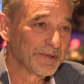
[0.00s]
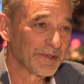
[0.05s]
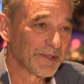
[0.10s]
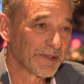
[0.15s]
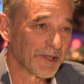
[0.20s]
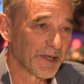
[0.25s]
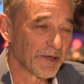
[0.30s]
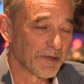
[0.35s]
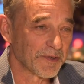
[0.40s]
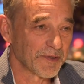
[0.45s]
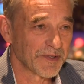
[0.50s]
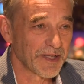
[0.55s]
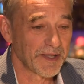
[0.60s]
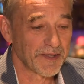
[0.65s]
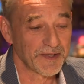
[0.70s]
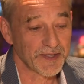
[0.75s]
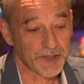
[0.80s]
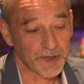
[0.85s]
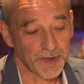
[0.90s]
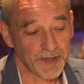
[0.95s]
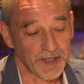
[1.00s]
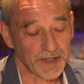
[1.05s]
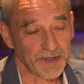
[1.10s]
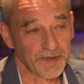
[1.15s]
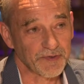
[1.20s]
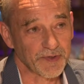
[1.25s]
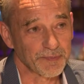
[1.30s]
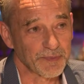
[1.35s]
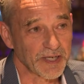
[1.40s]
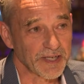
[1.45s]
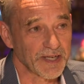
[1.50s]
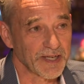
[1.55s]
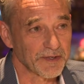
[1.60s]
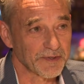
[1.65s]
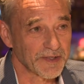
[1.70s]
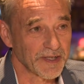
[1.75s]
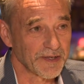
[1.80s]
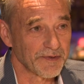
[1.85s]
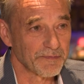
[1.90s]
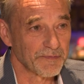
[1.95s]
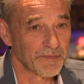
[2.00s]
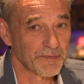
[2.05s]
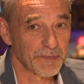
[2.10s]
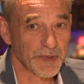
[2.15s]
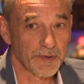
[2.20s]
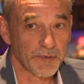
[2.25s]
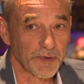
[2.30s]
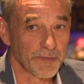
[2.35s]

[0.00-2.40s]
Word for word: You know, they, that's why they left the money out. They've been,